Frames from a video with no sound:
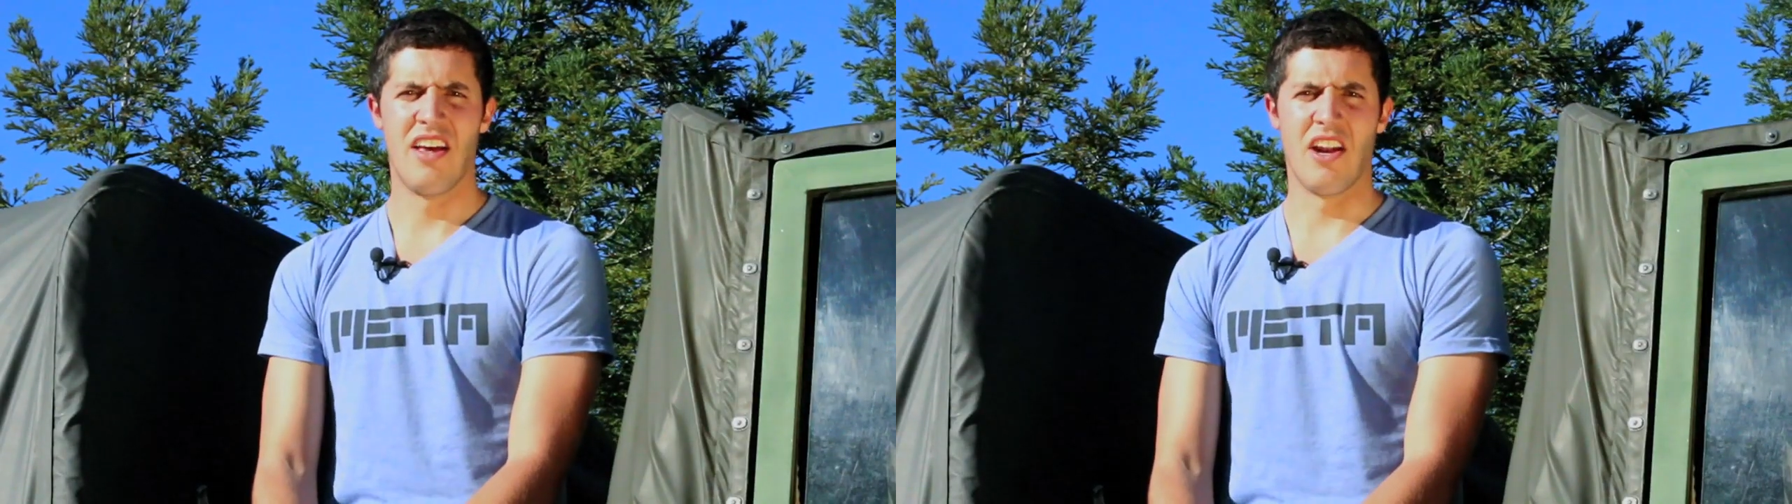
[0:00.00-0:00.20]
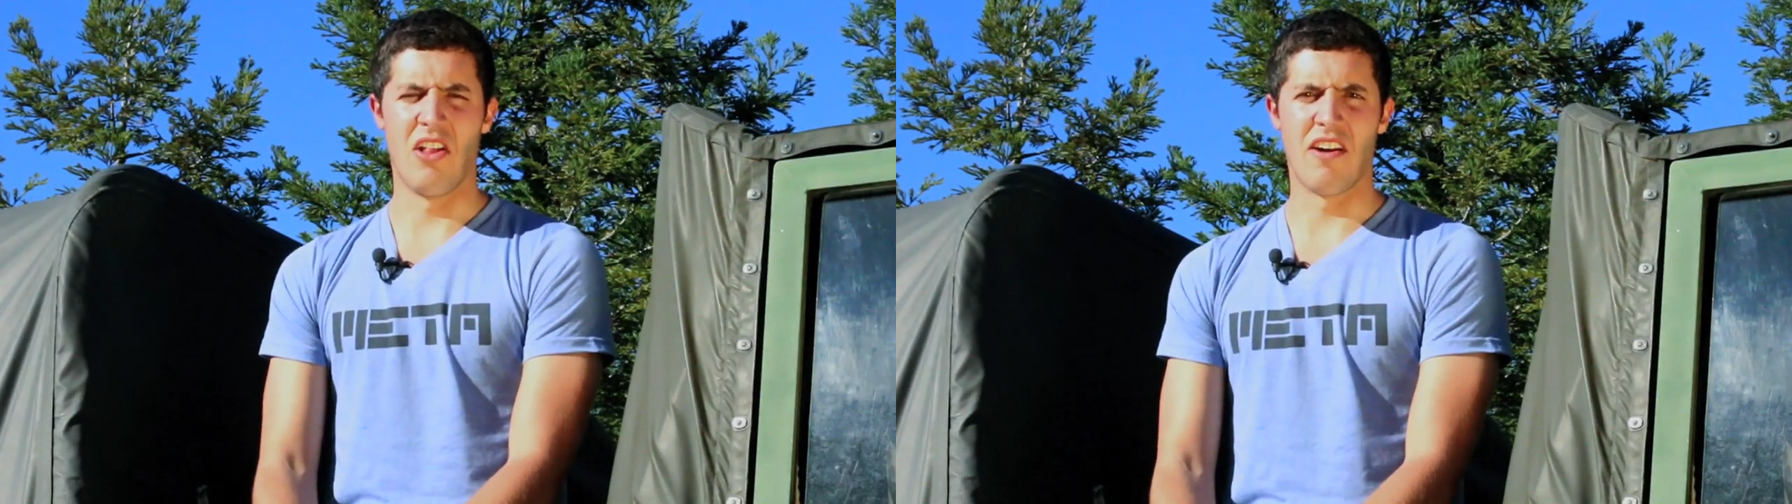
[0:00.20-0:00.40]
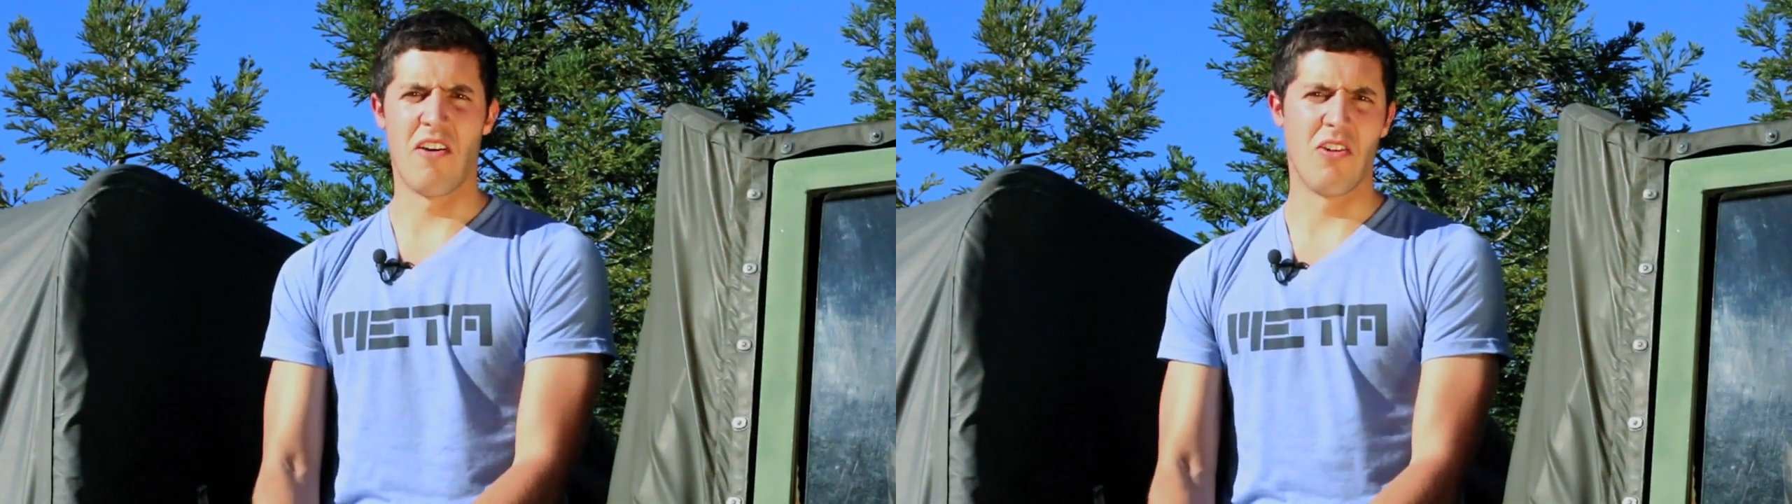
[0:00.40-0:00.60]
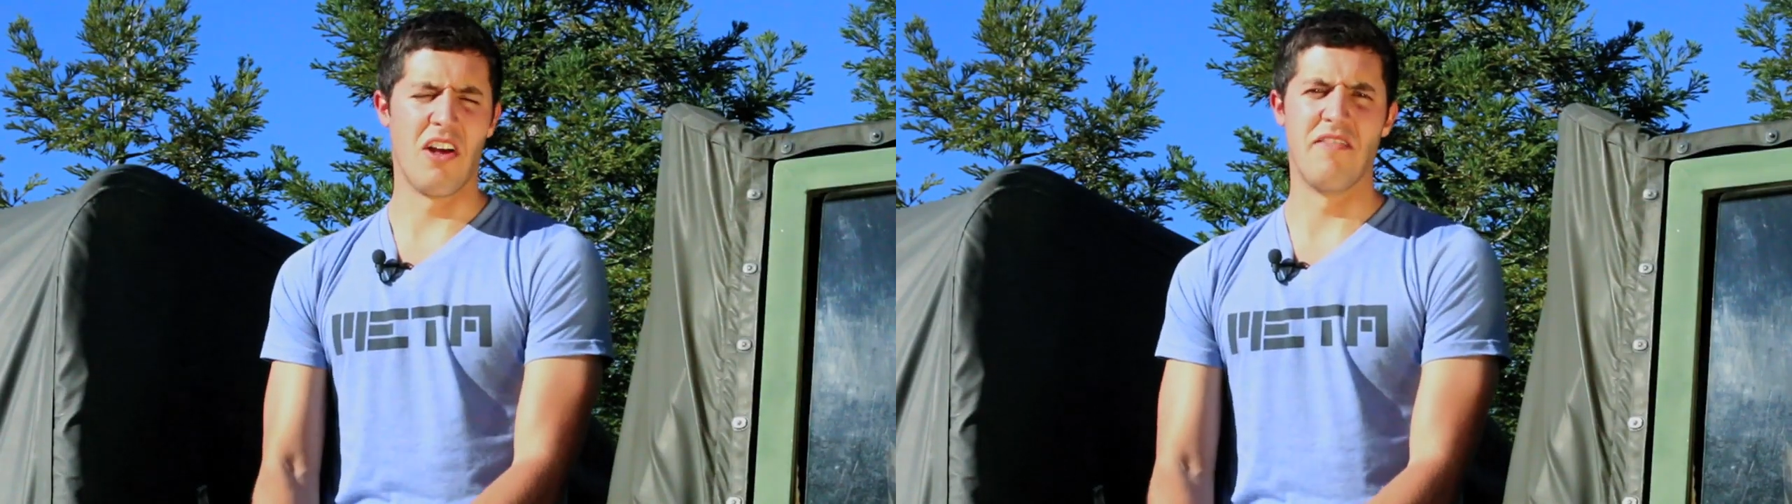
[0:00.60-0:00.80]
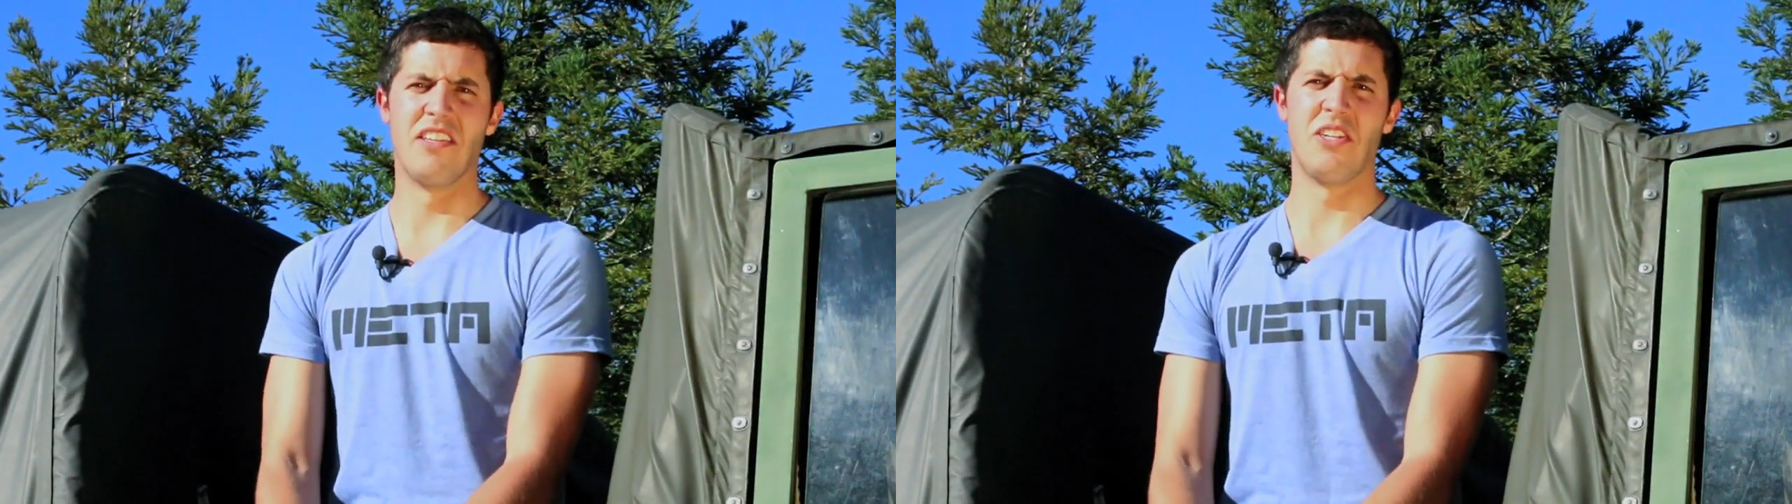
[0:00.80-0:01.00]
and a lot of our
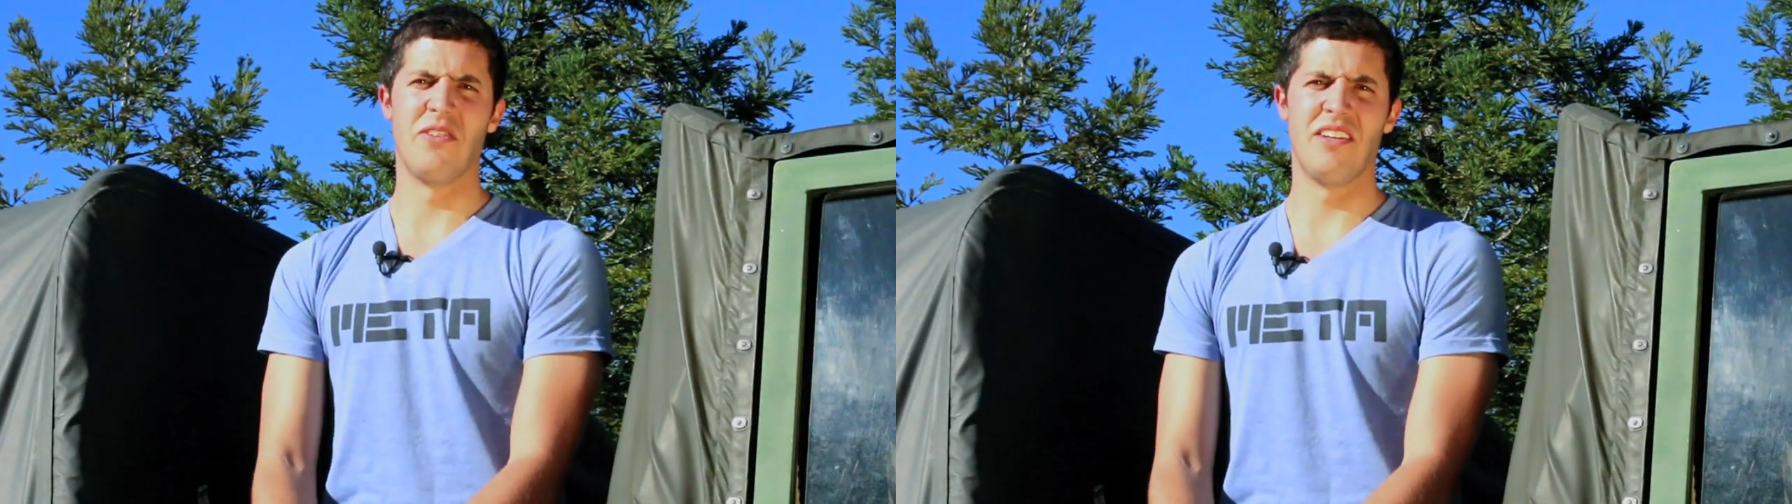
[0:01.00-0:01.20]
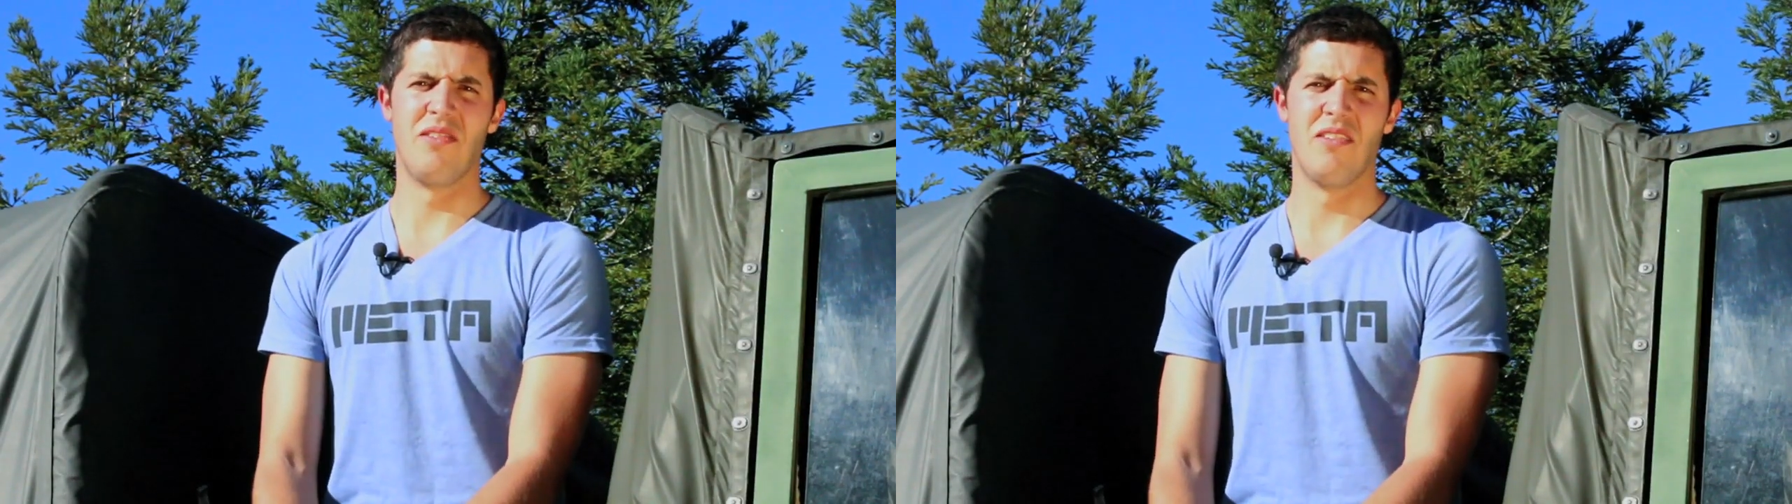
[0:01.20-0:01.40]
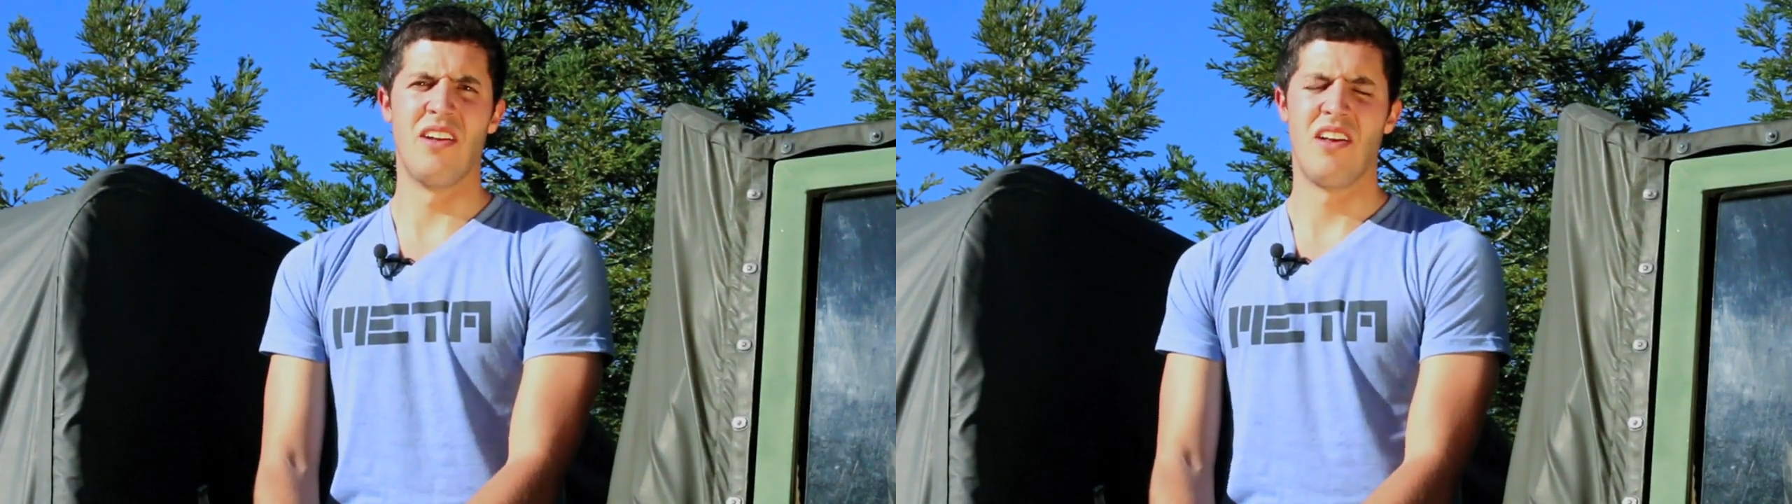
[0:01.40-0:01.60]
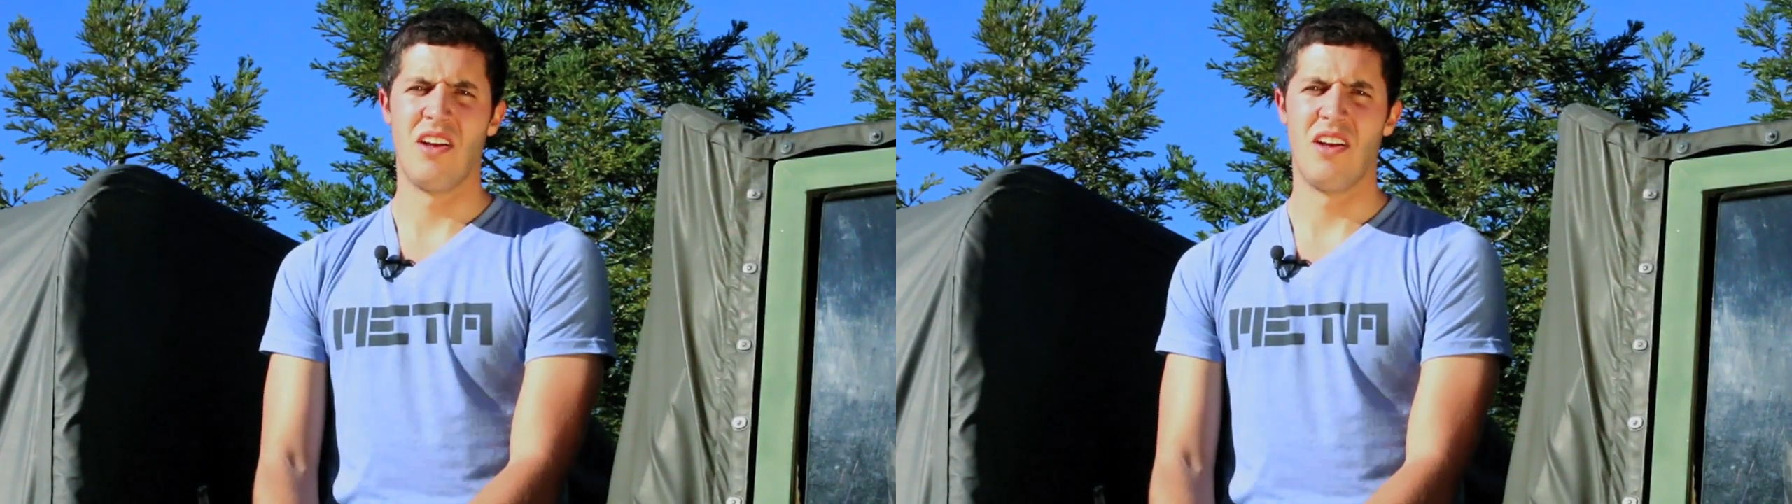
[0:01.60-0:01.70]
love into it and